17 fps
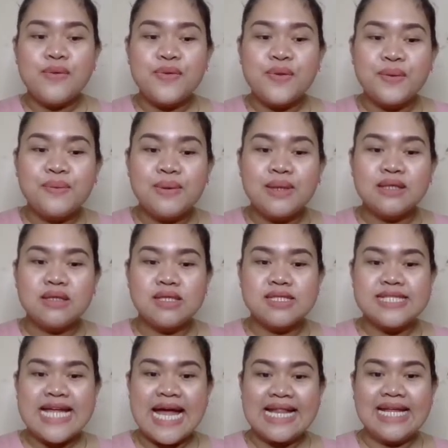through
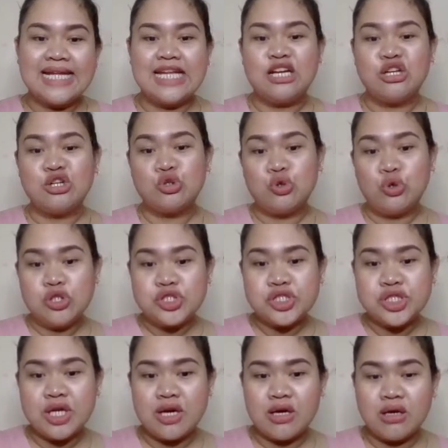understanding their
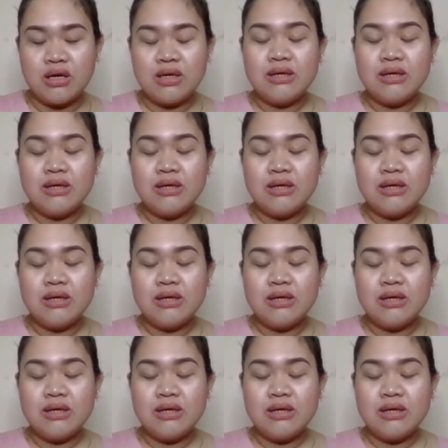culture,